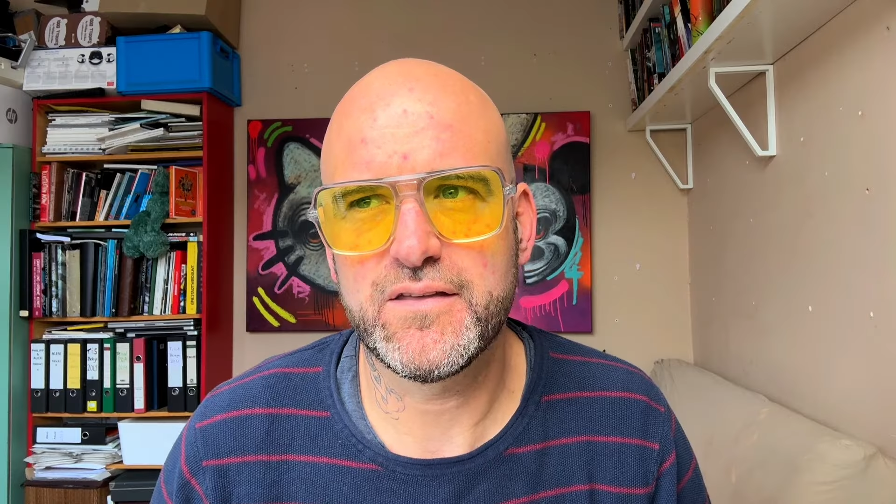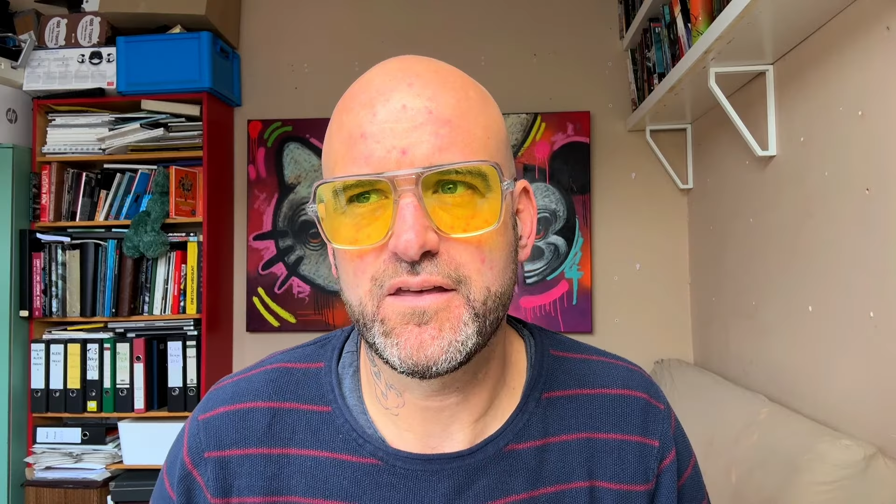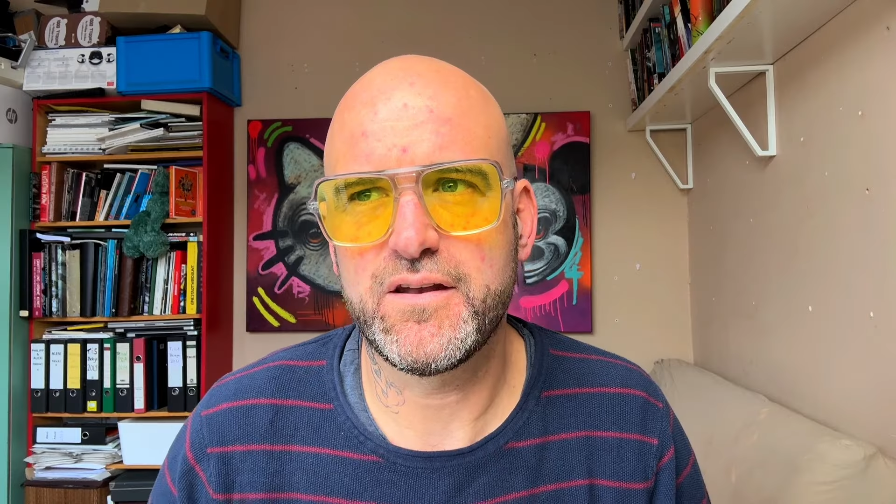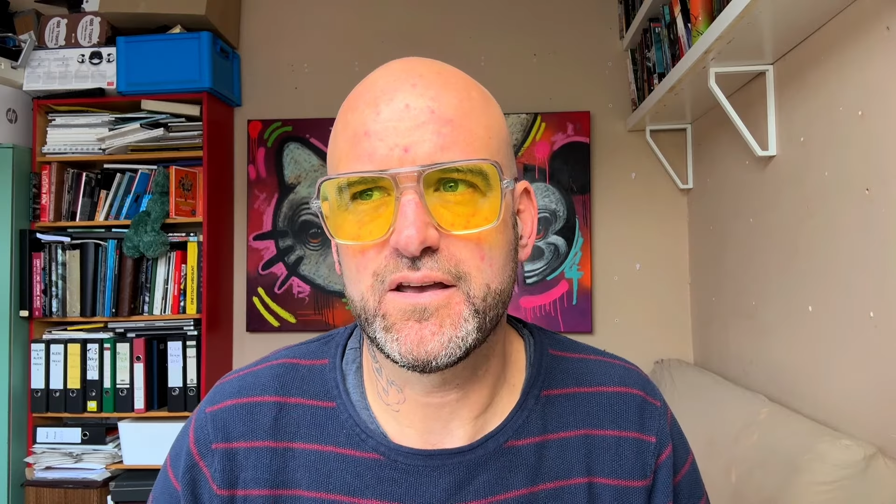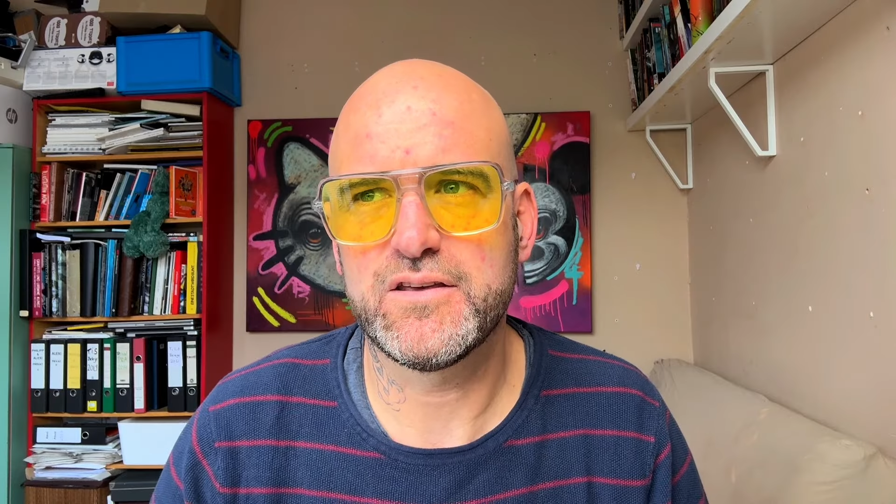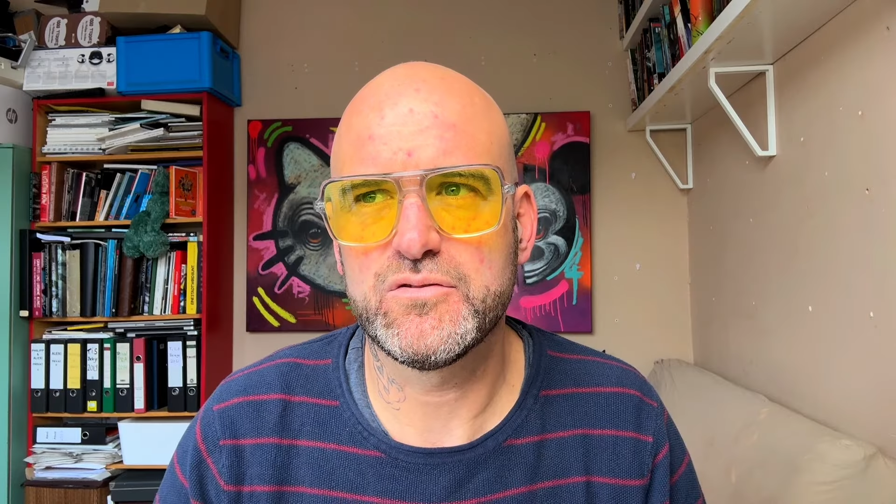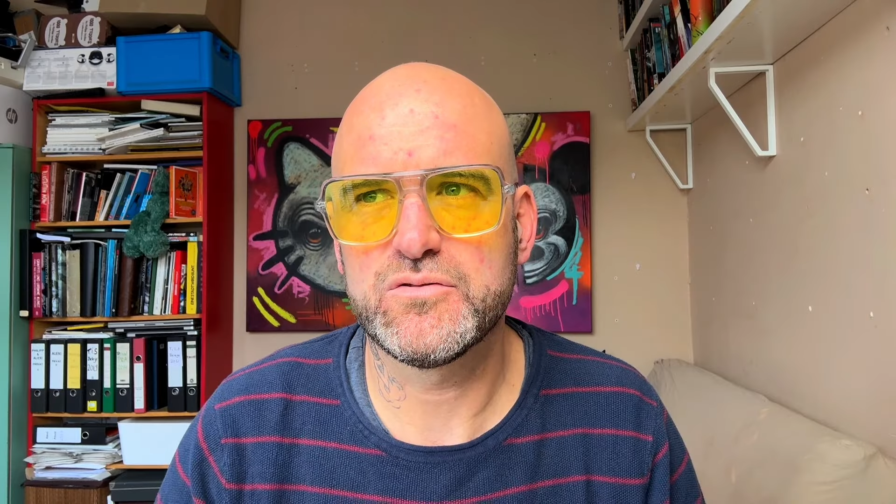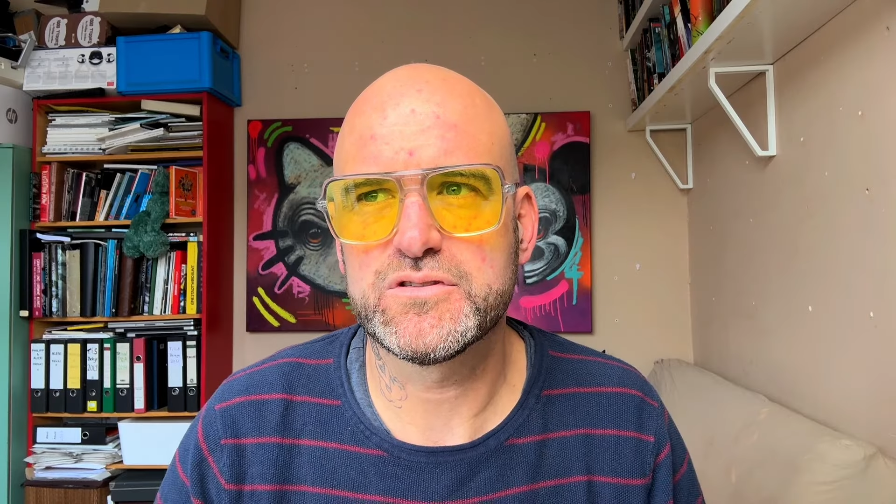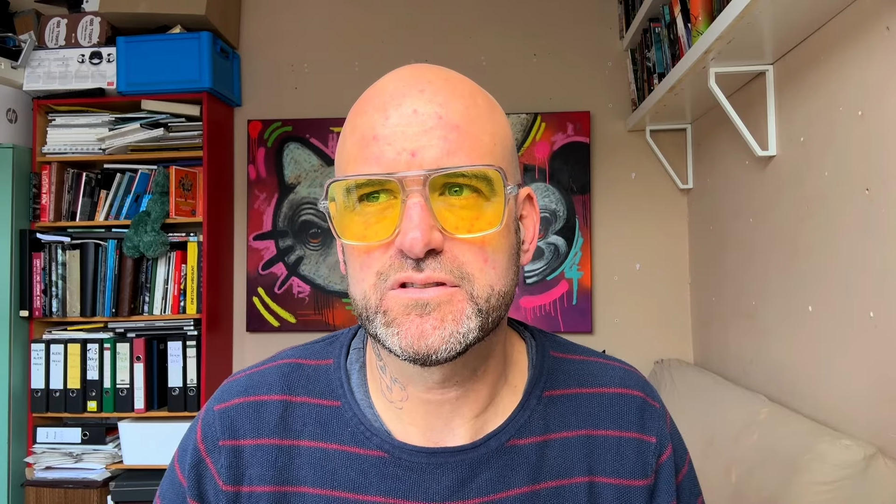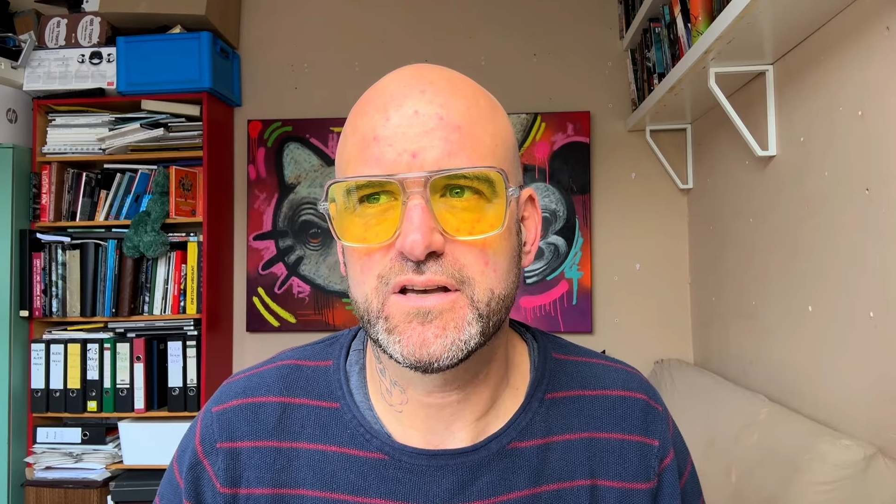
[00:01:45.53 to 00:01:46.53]
that I
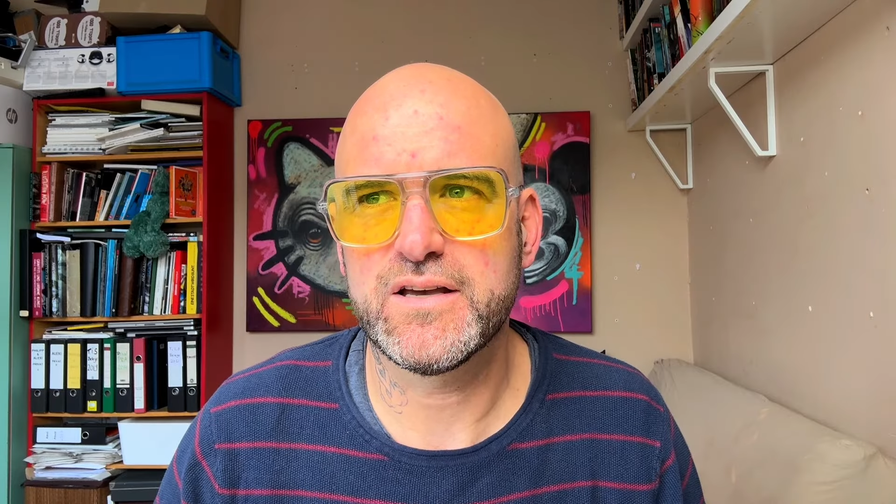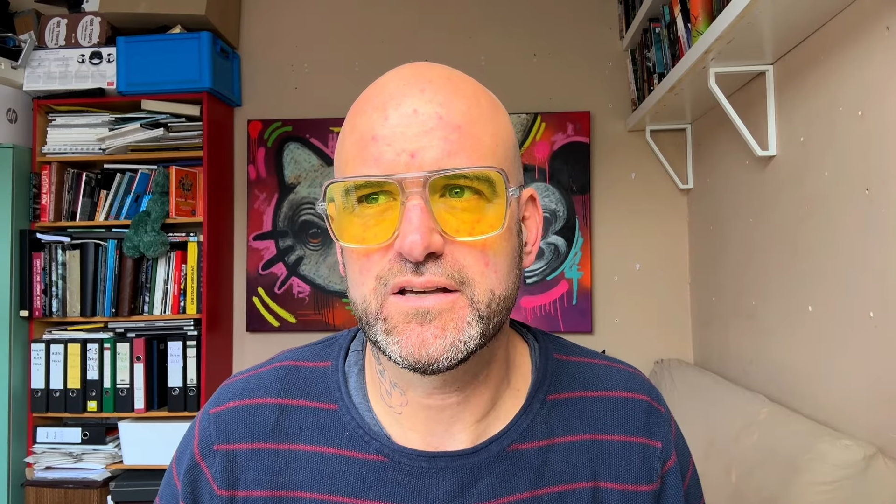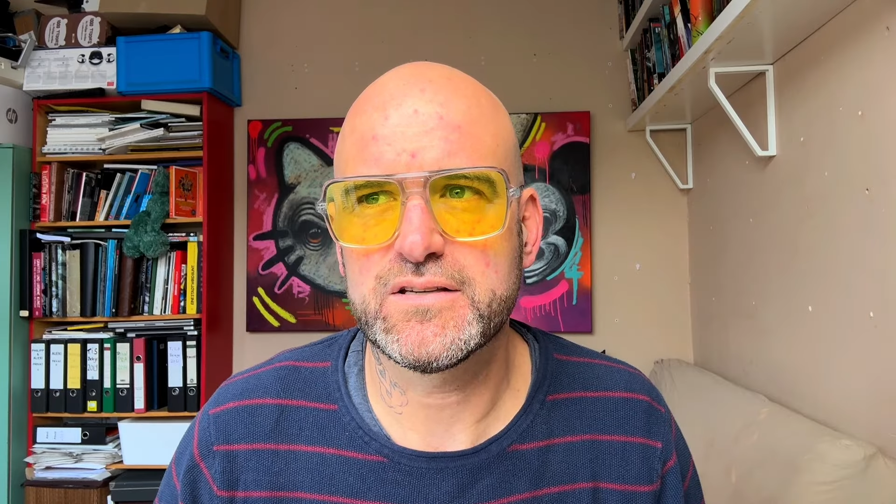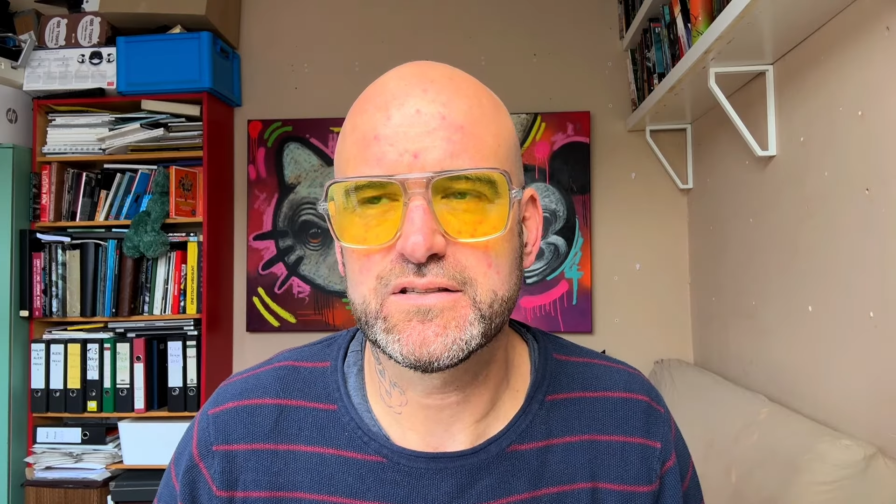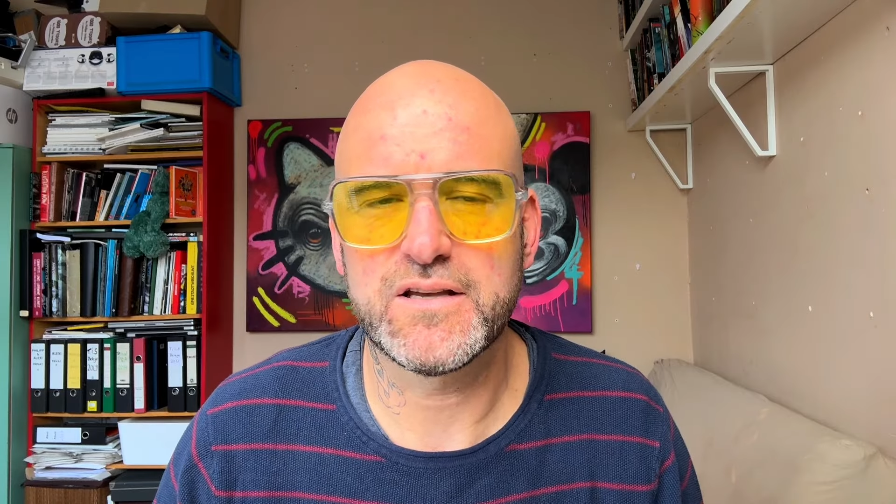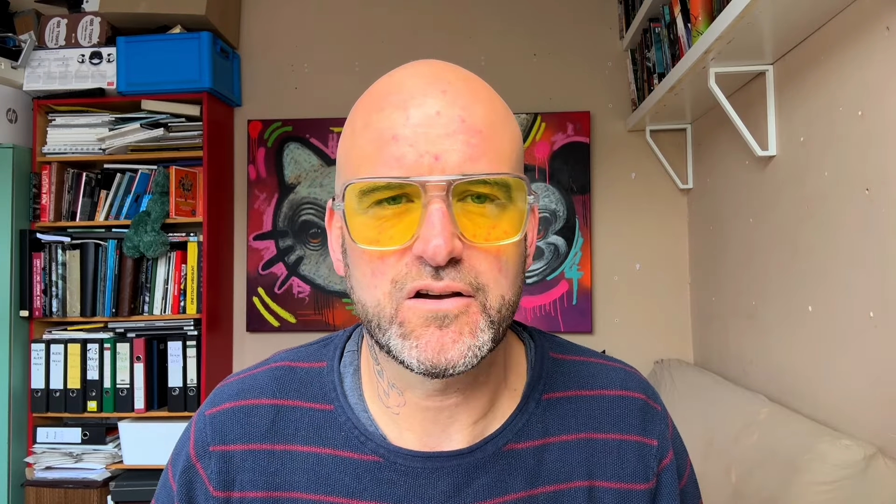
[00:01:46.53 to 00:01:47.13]
use as a